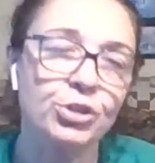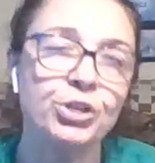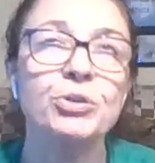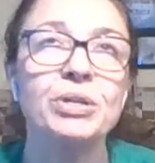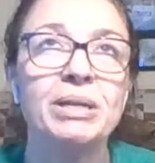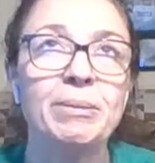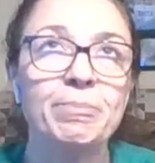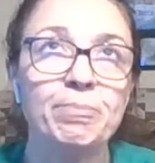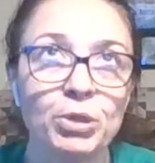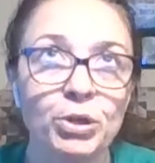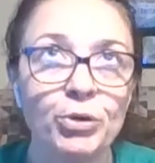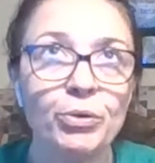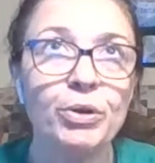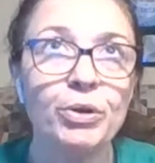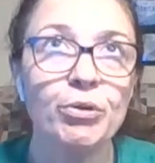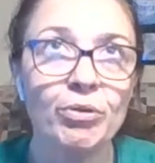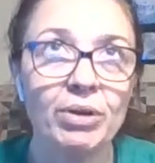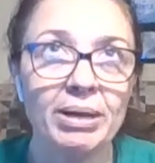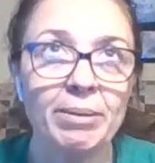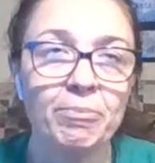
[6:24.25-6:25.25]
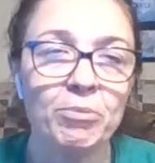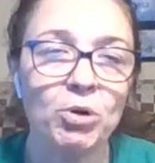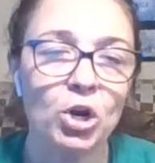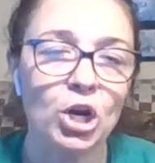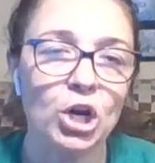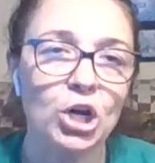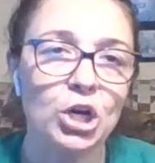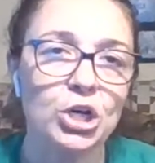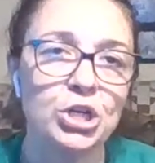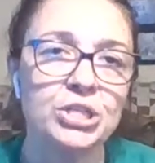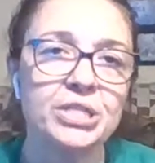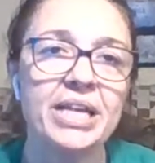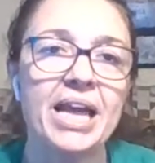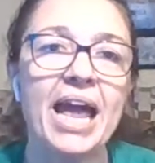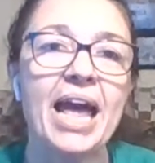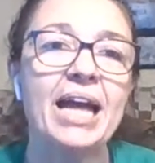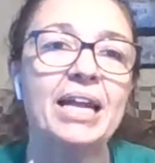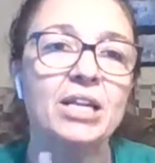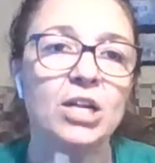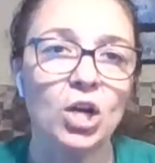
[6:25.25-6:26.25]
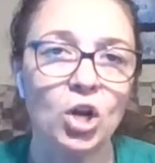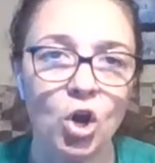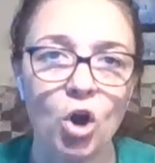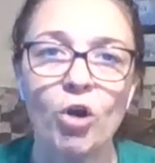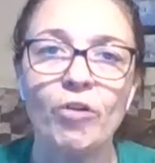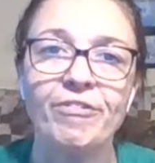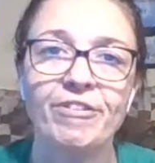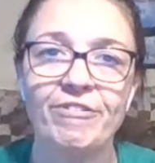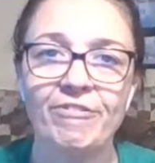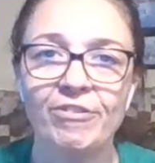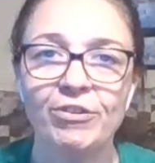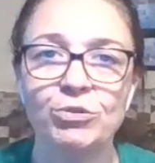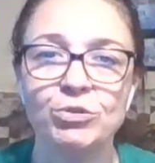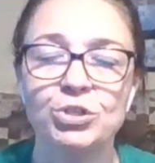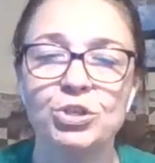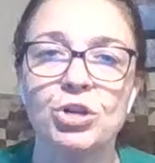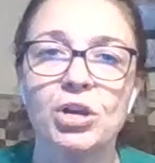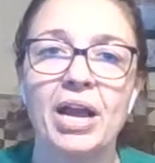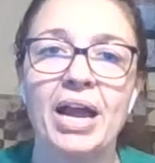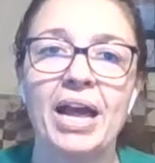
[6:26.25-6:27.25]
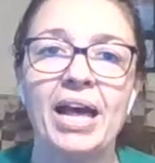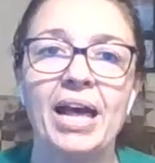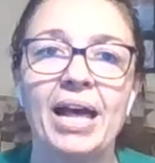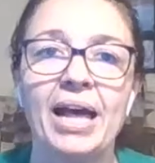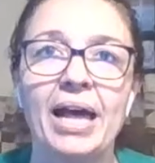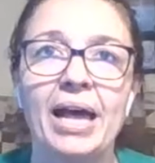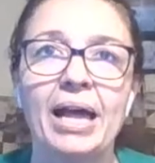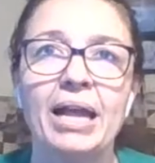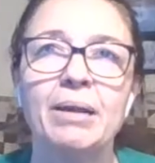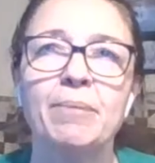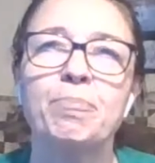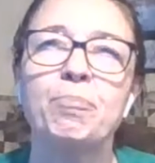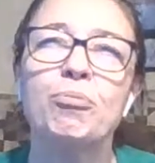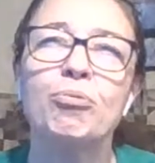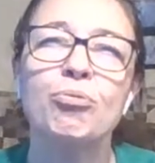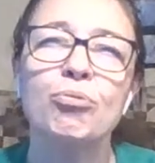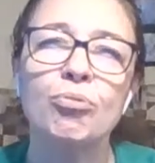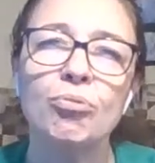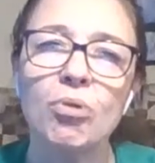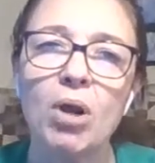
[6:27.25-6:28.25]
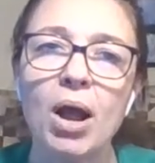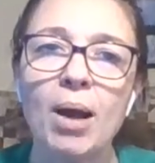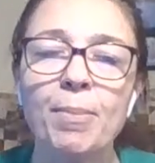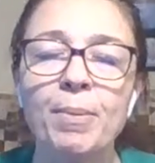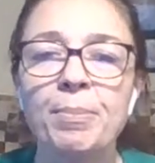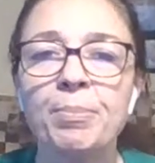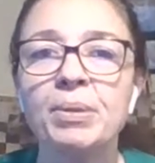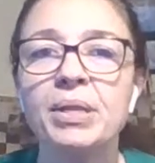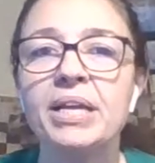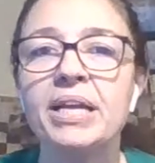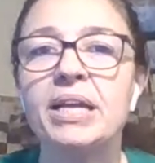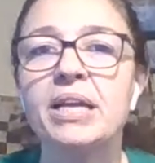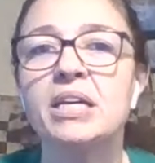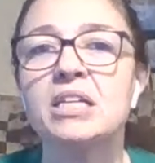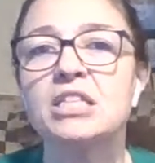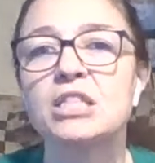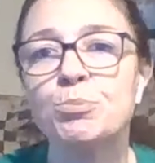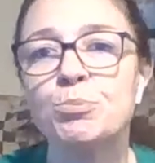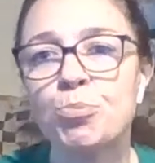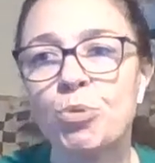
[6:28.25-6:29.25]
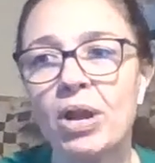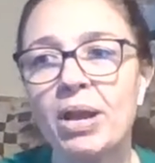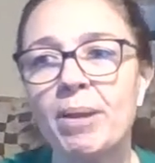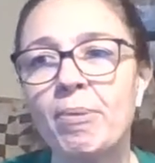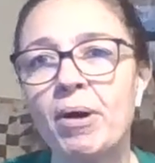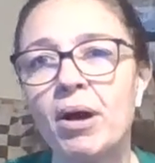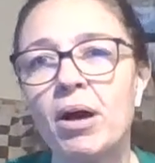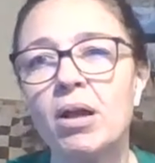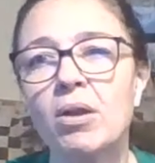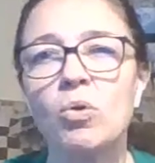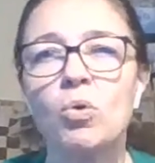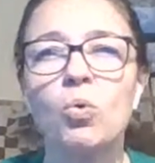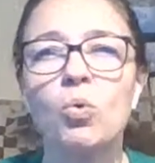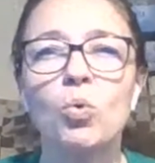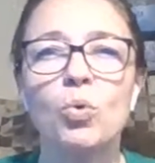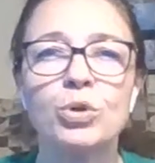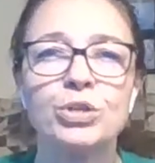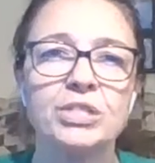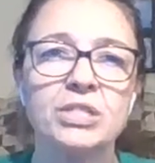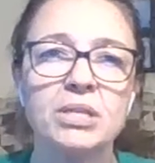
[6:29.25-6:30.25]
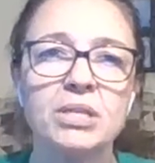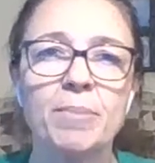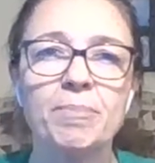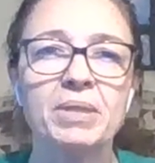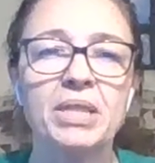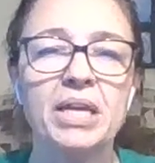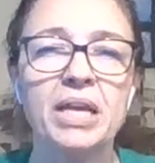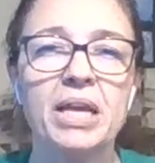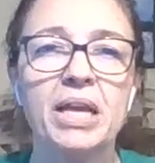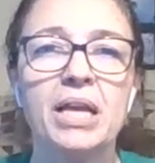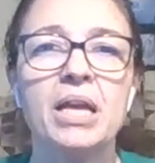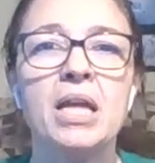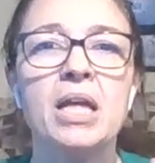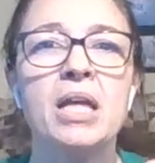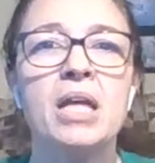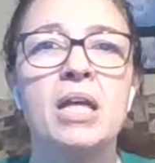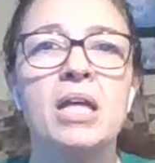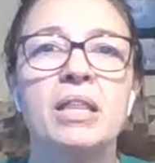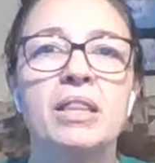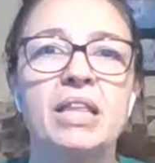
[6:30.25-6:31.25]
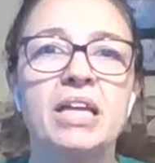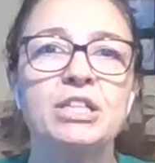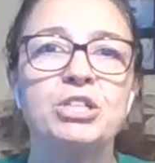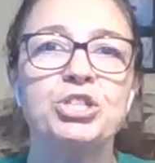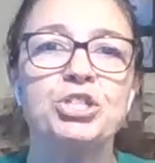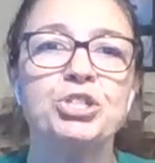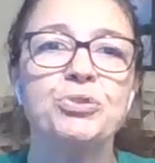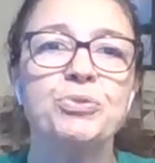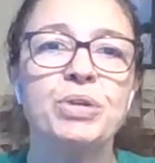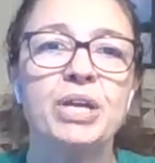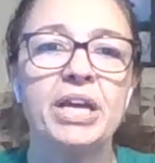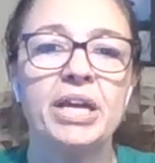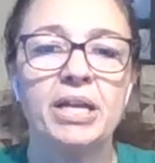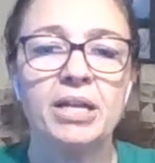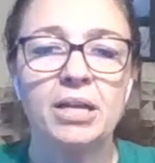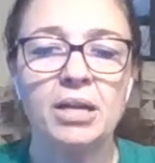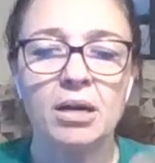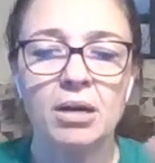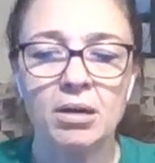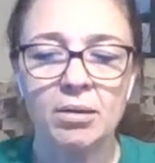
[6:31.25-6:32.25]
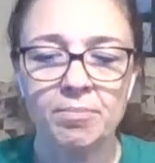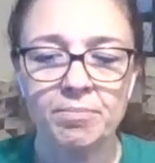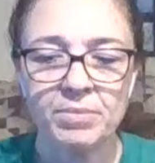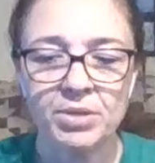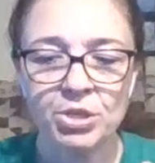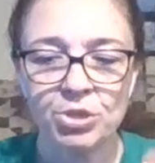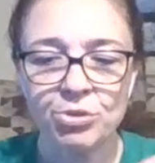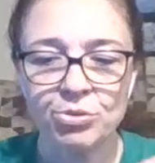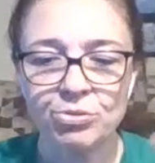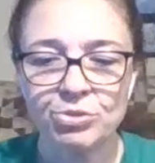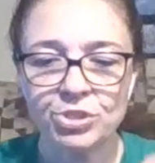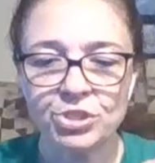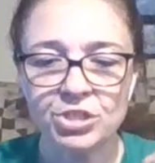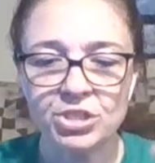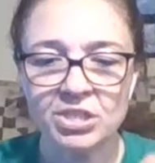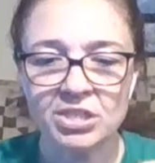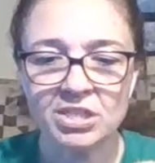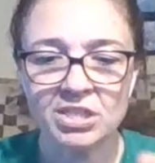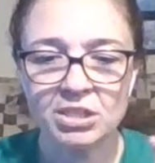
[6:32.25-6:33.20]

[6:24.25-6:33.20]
You'll need blue and green markers and a coffee filter and probably a spray bottle or something that you can use